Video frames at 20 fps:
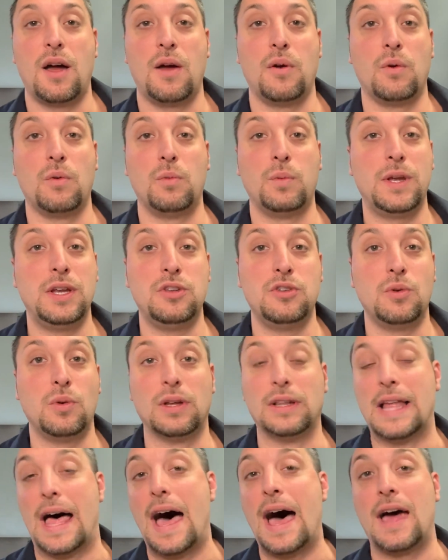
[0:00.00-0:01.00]
we do a
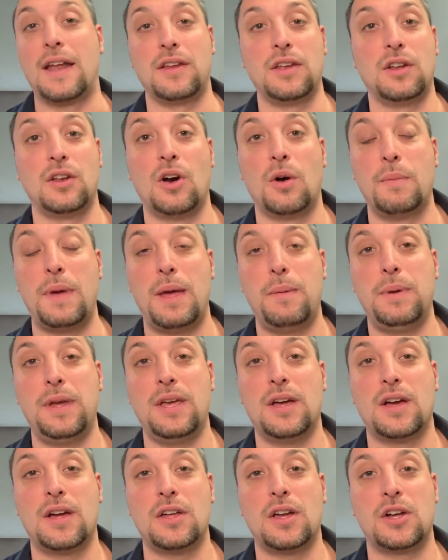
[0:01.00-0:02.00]
lot. You know, maybe
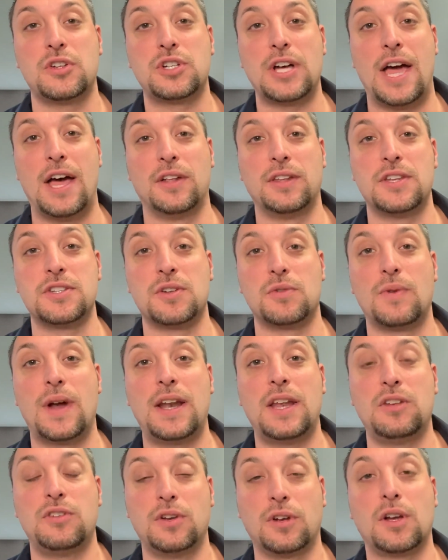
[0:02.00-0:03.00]
a child isn't
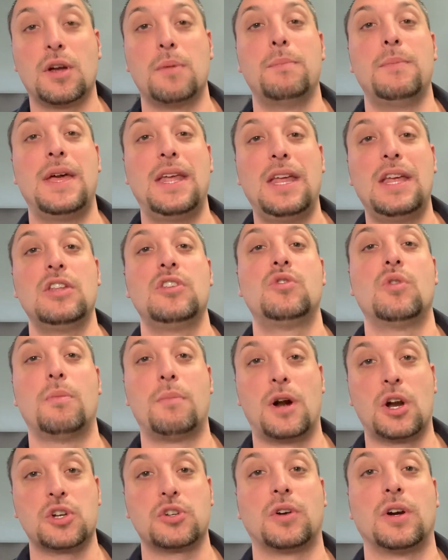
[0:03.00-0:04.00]
ready to commit into a
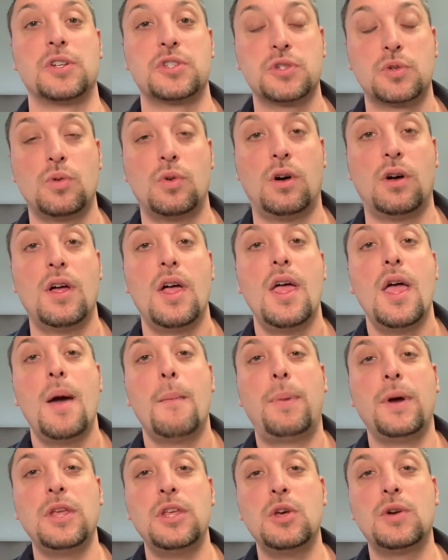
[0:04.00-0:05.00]
martial arts school,
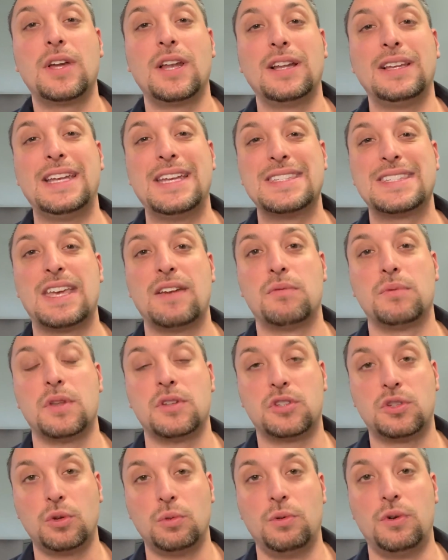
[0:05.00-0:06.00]
but you can at least give them the
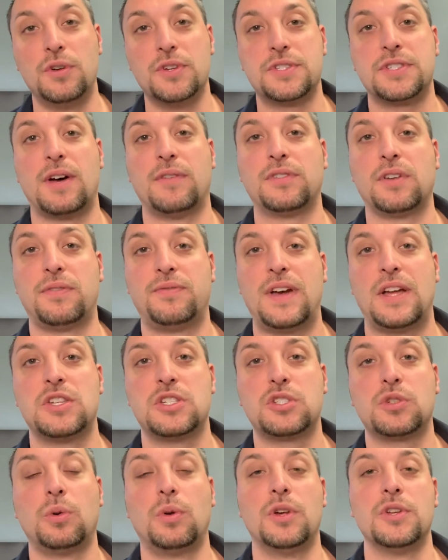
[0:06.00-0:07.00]
tools,
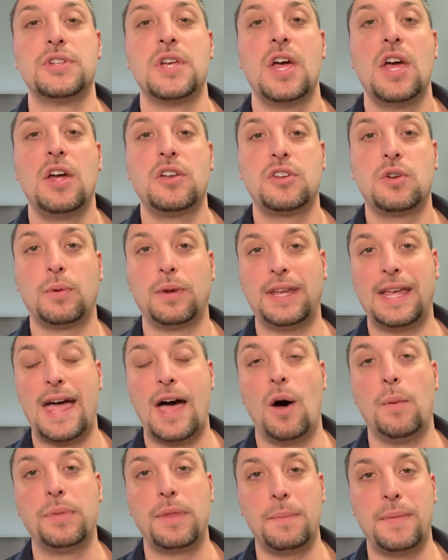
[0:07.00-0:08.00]
self-defense tools, to really
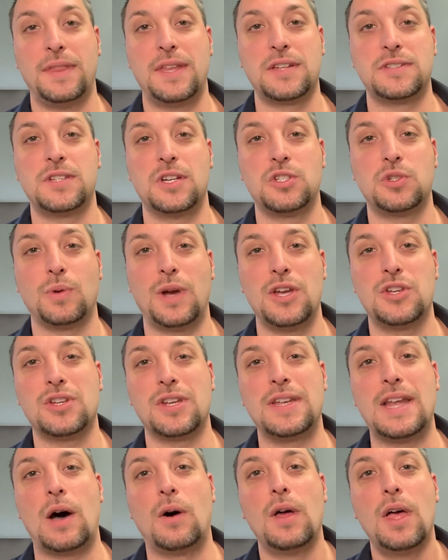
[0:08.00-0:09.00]
help them in that situation.
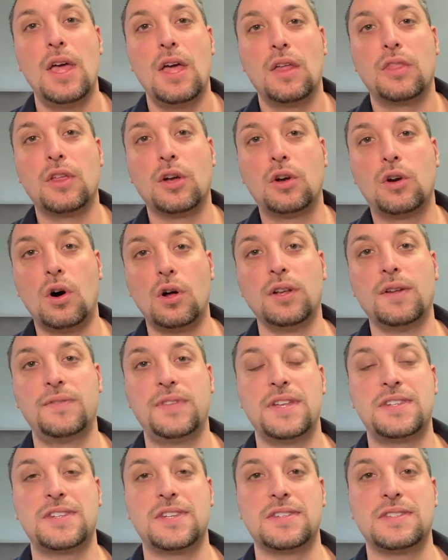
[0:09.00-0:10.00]
Now, the goal of this is